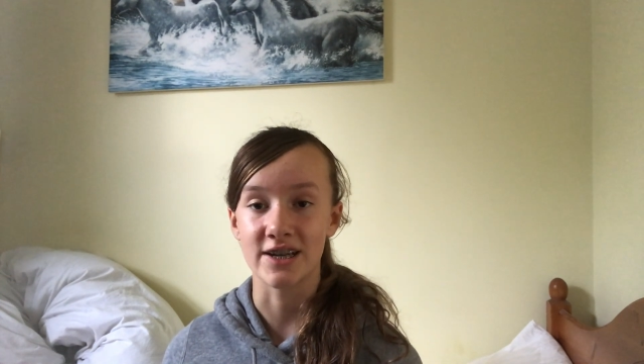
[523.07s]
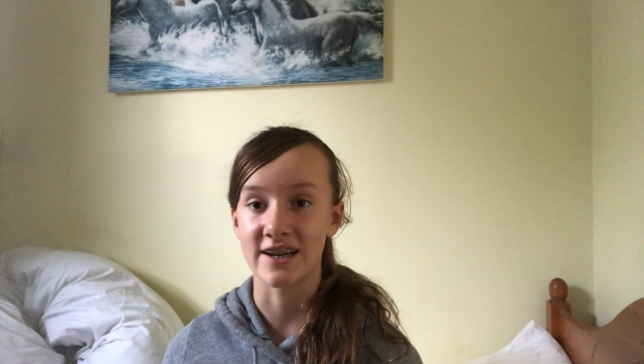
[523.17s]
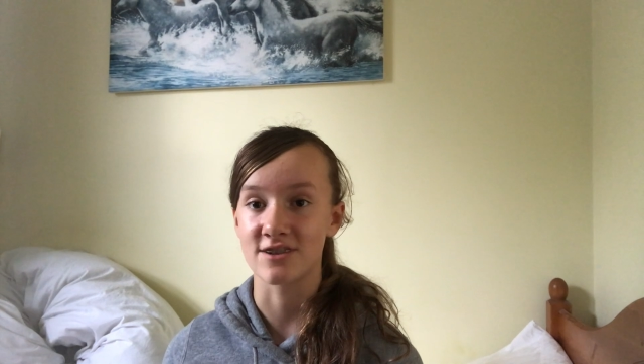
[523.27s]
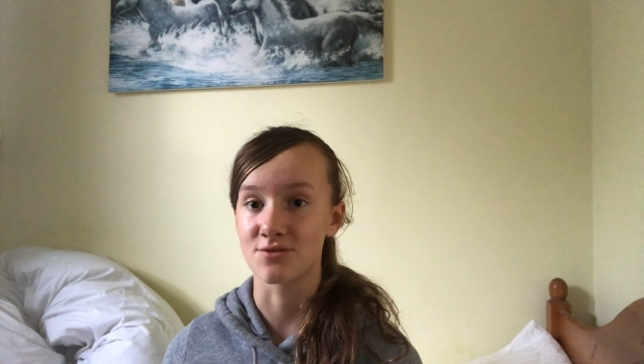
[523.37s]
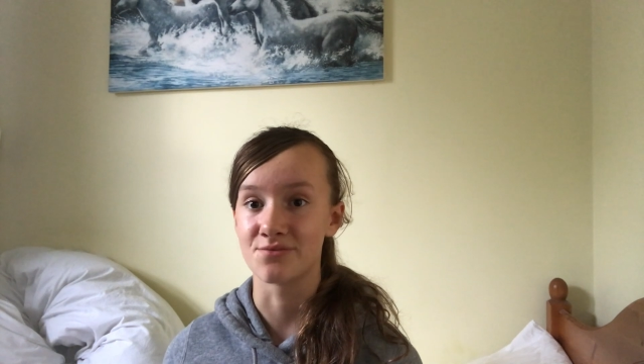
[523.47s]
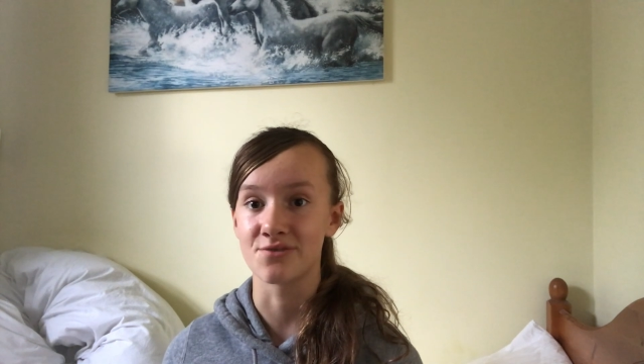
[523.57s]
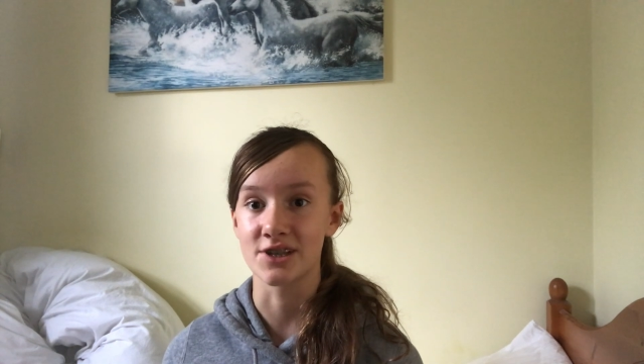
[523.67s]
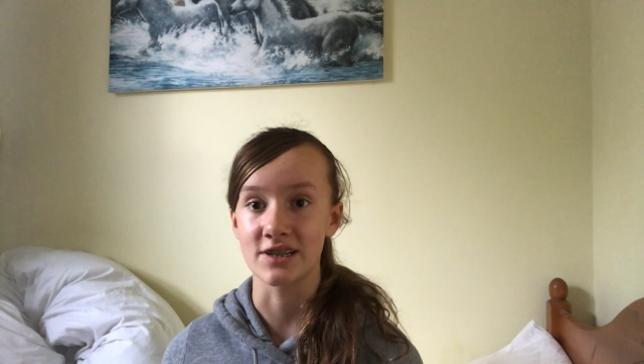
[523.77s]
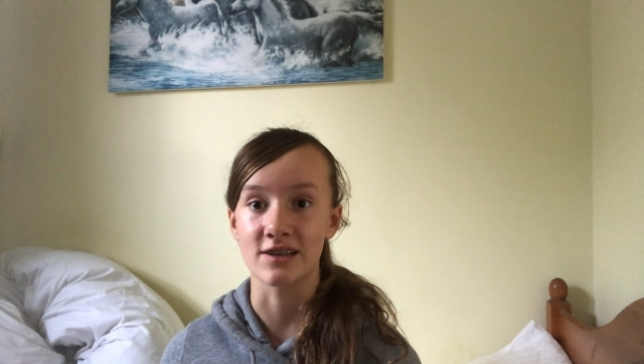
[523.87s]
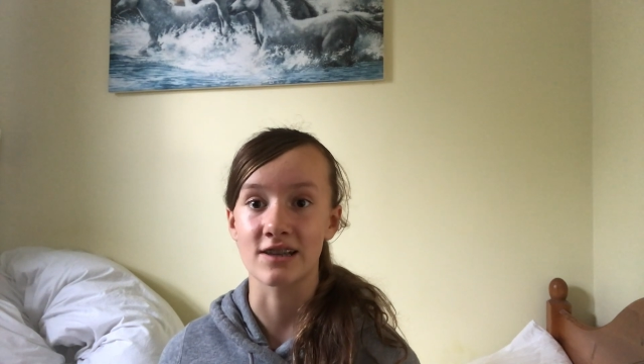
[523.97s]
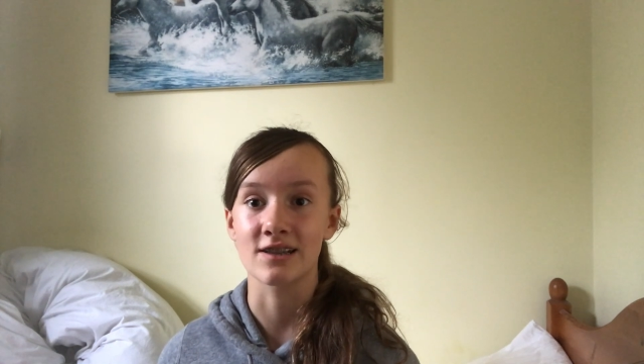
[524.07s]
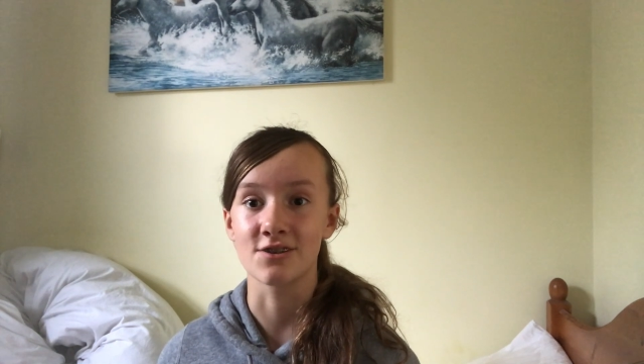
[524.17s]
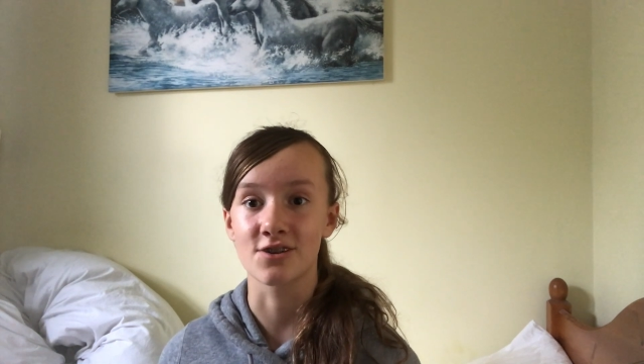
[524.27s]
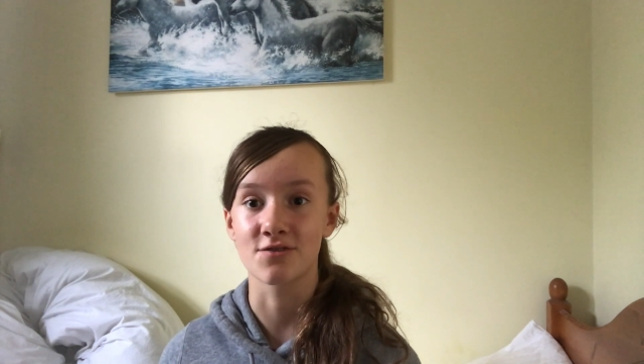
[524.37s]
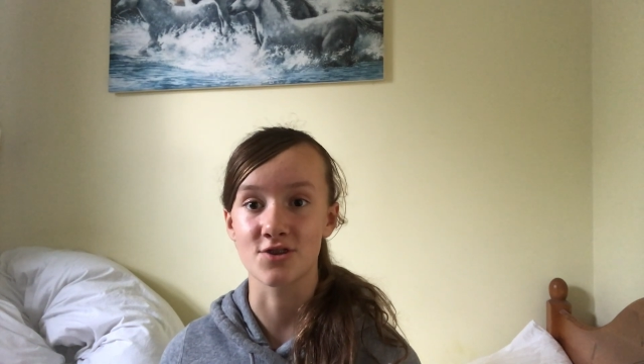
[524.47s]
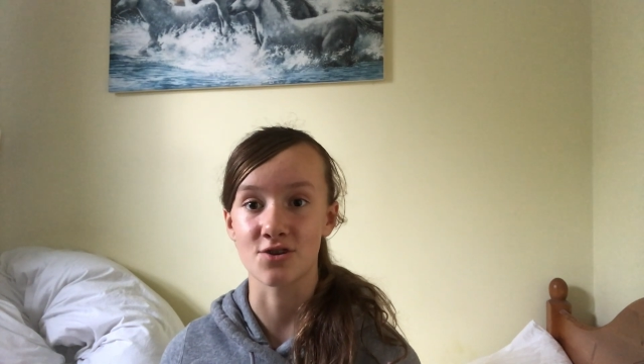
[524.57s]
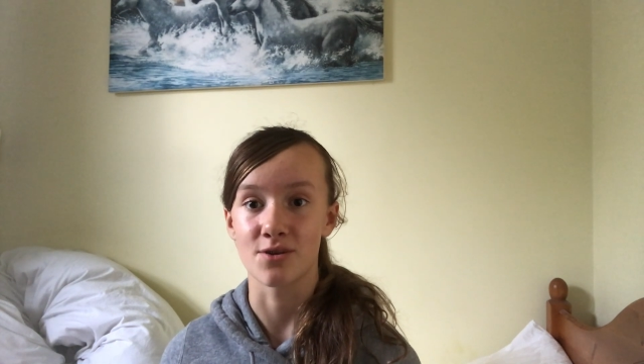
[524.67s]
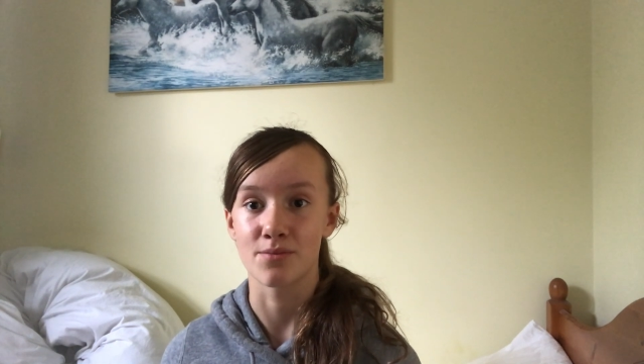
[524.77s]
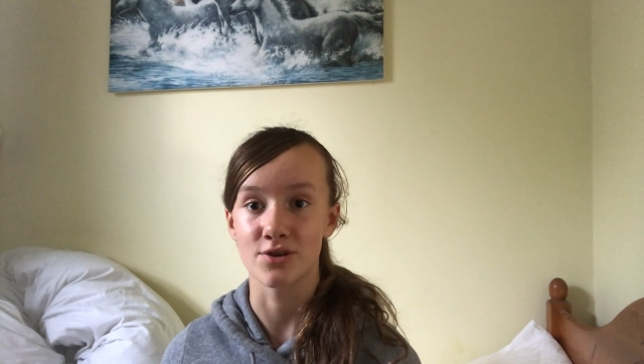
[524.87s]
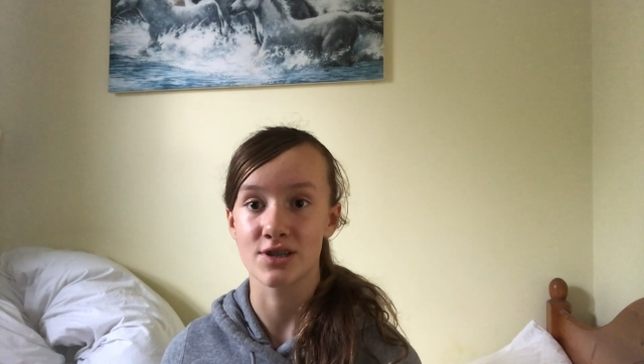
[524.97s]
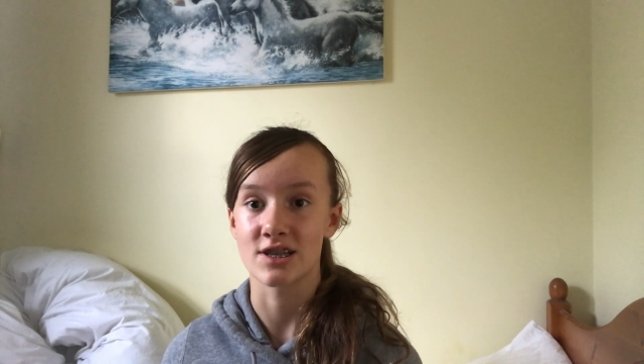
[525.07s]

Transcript: I don't really like the look of short boots,